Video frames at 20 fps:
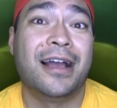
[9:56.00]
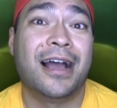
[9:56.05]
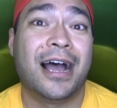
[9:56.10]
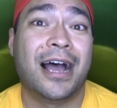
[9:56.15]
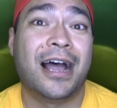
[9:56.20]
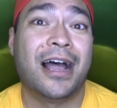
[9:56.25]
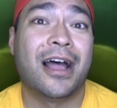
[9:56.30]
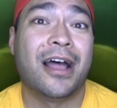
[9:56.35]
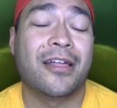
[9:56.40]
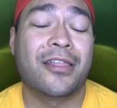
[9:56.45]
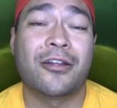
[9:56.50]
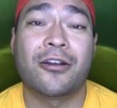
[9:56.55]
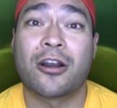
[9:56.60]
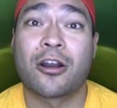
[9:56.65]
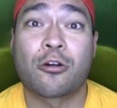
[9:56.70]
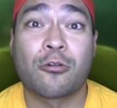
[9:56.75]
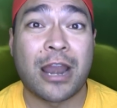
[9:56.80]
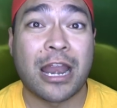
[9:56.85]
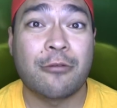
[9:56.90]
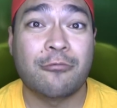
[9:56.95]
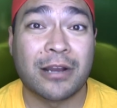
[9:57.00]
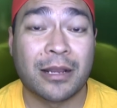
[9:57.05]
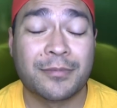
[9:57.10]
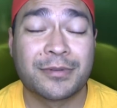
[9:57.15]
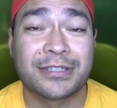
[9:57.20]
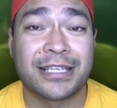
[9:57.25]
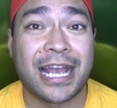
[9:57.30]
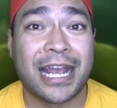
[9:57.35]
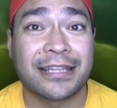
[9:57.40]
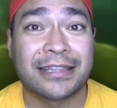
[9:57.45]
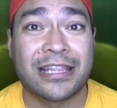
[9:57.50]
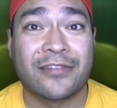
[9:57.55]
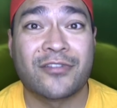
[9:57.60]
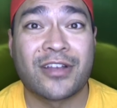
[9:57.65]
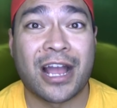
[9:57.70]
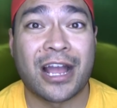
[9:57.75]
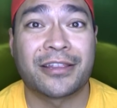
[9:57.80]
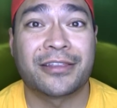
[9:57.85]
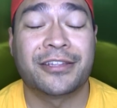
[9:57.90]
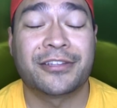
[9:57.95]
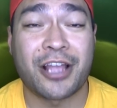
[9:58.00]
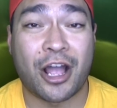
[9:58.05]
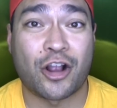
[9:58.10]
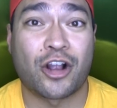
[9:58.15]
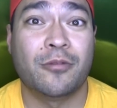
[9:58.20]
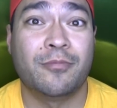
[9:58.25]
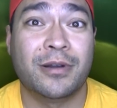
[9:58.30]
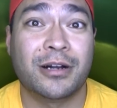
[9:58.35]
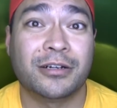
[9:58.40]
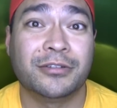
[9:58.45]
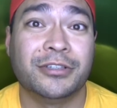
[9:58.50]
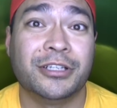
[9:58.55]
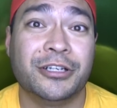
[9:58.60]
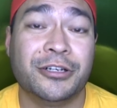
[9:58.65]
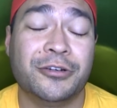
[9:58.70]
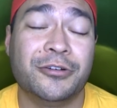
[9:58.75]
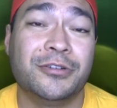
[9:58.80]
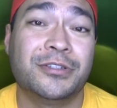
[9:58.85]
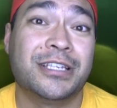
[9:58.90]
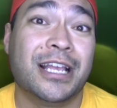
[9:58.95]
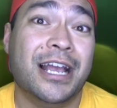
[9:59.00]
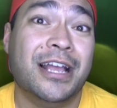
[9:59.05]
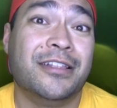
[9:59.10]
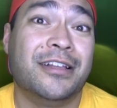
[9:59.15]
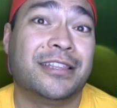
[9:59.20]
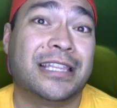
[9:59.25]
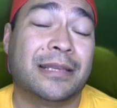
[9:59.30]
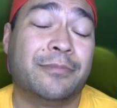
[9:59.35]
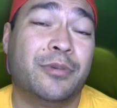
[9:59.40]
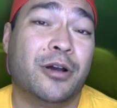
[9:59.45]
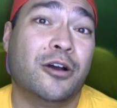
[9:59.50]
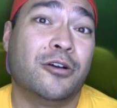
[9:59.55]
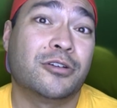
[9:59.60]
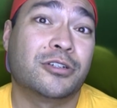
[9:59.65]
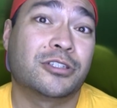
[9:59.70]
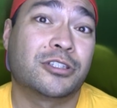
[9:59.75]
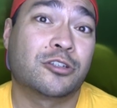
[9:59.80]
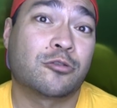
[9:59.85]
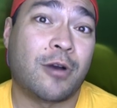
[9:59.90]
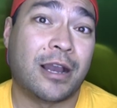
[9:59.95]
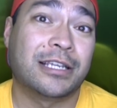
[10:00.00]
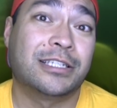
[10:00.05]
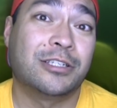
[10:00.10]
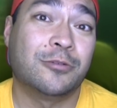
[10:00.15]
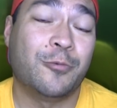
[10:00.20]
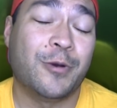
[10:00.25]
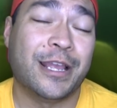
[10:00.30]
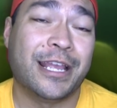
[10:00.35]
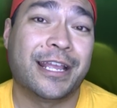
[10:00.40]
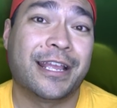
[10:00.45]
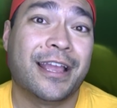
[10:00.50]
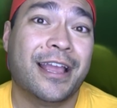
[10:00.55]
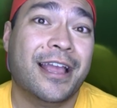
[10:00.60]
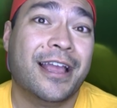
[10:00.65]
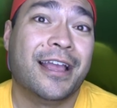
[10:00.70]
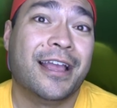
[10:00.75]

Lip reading: They're a great website. They've got Taco Bell news that they post twice a week.